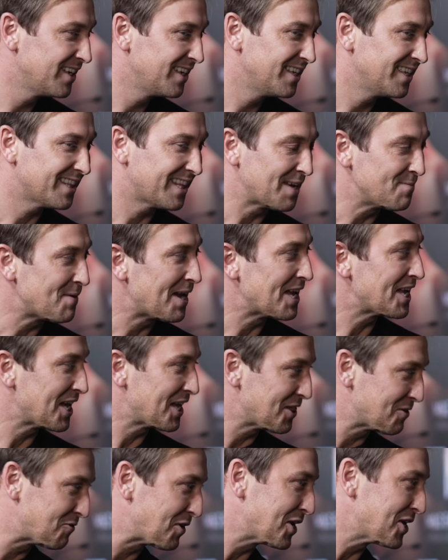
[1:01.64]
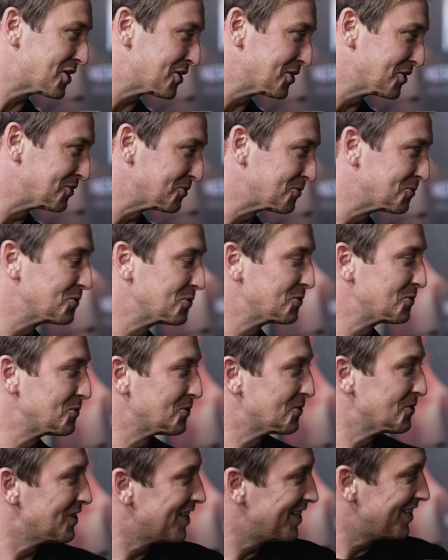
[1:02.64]
They may get the vacant or
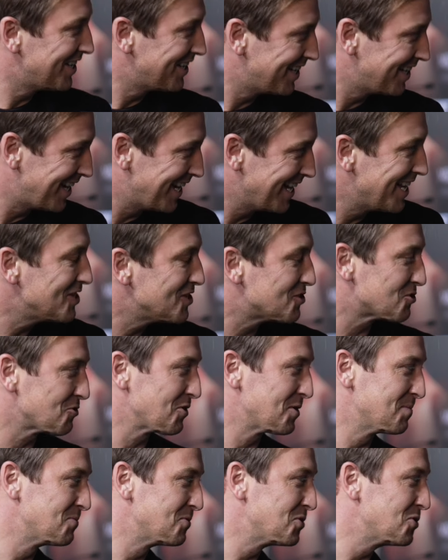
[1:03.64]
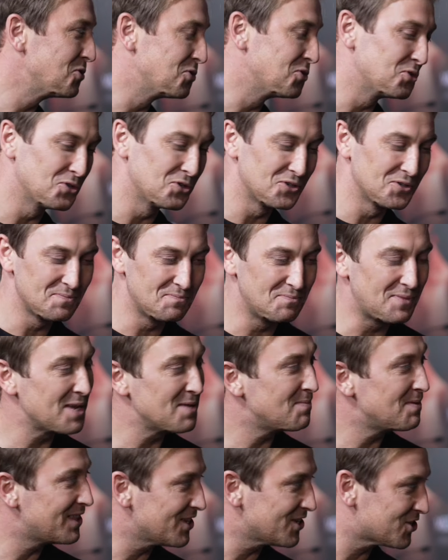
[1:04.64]
an interim. Or
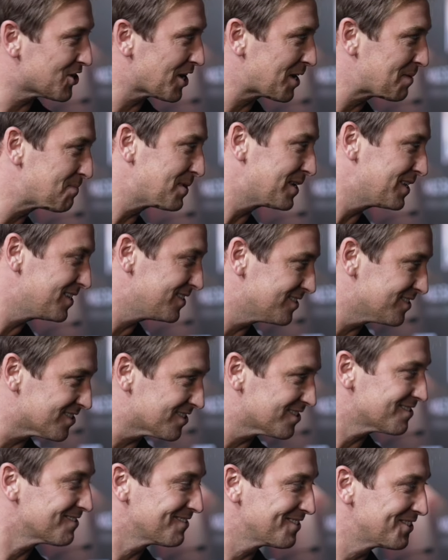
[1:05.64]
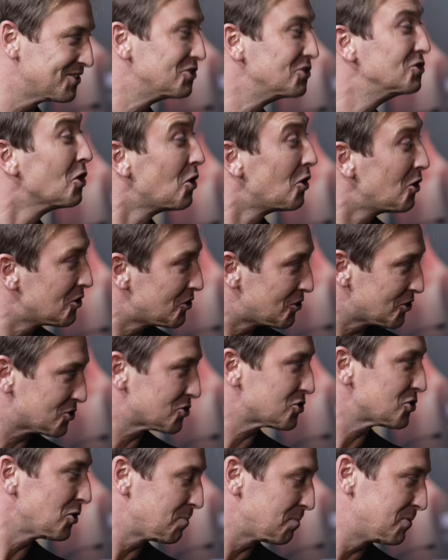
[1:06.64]
maybe the champion's not at the
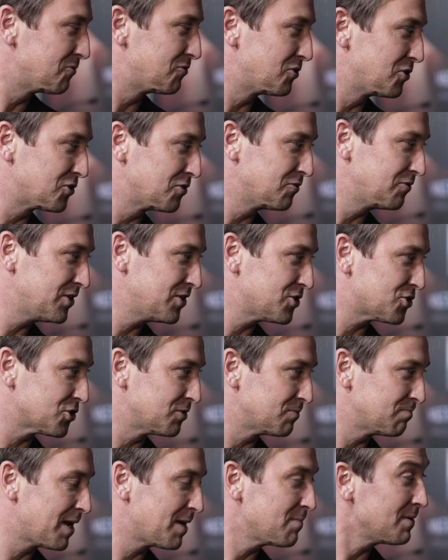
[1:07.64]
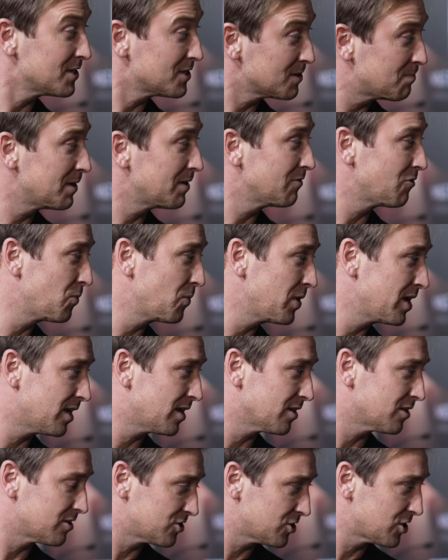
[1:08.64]
top of the division. Maybe he's a bit of a
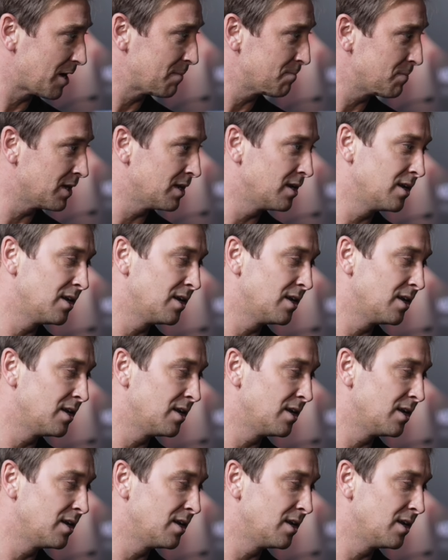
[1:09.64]
weaker champion.